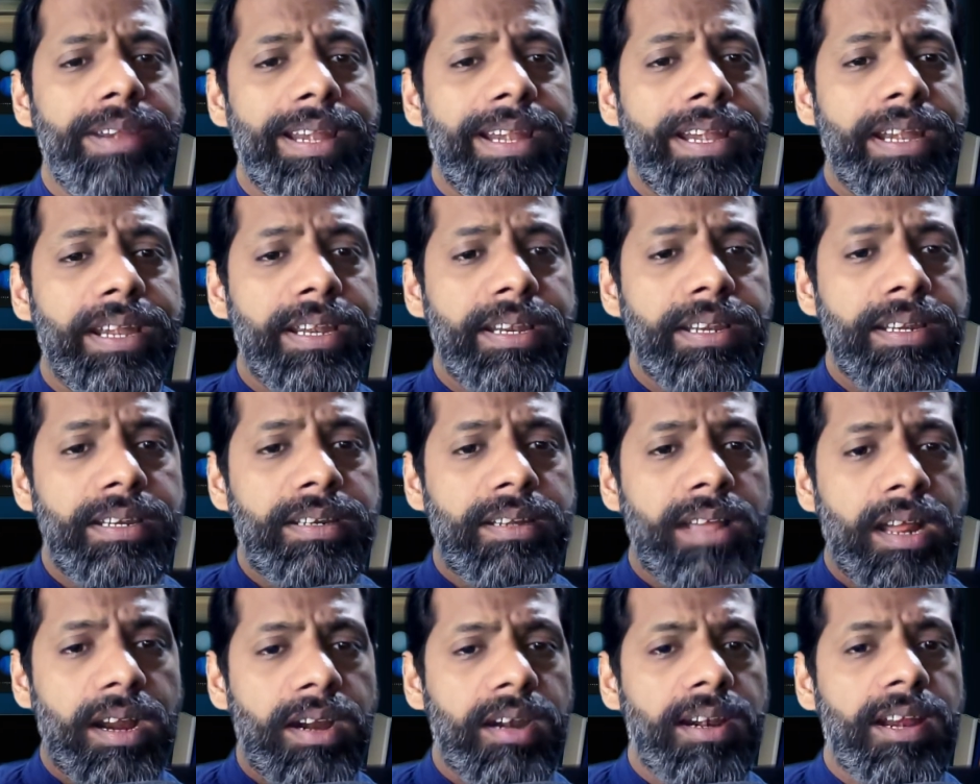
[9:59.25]

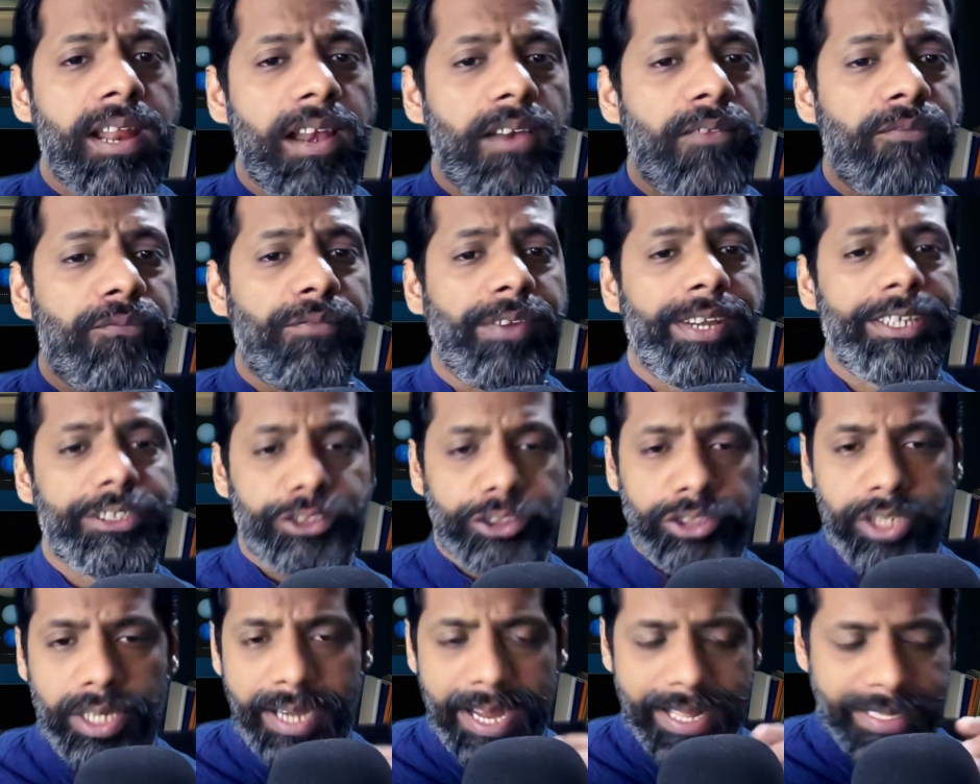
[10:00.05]
internal
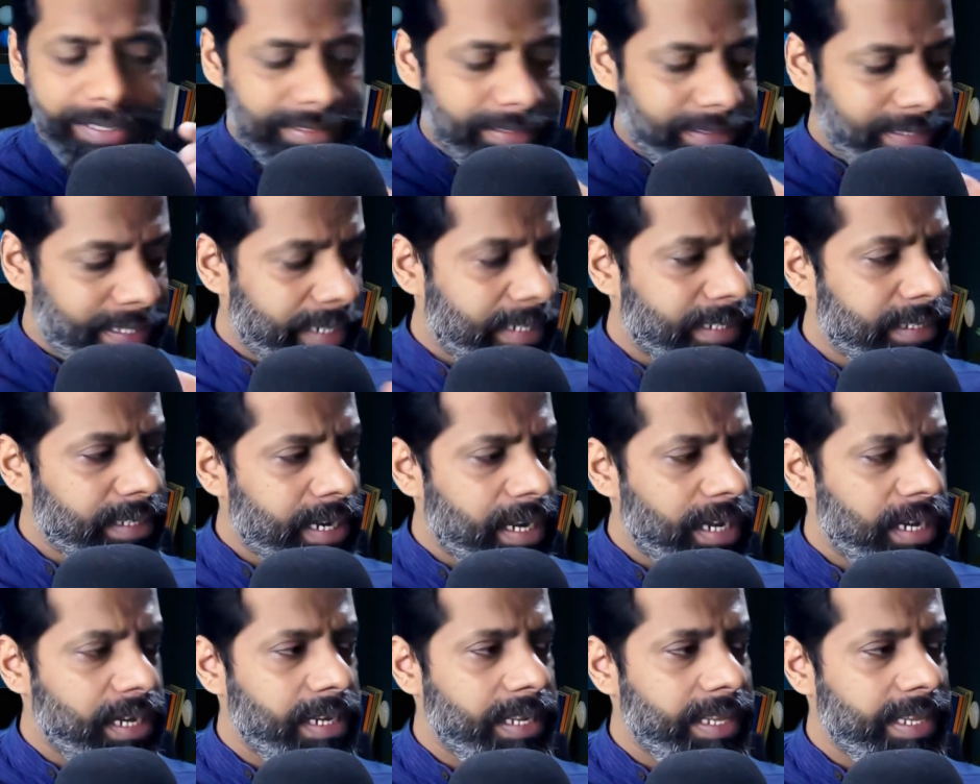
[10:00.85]
fiction and
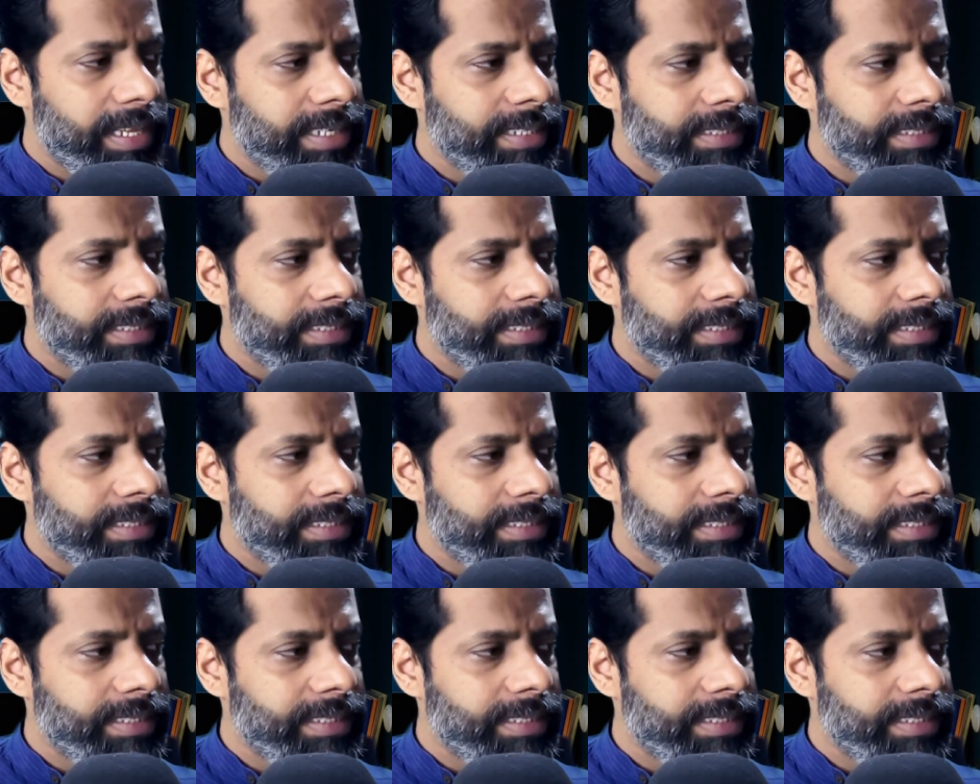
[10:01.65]
signal is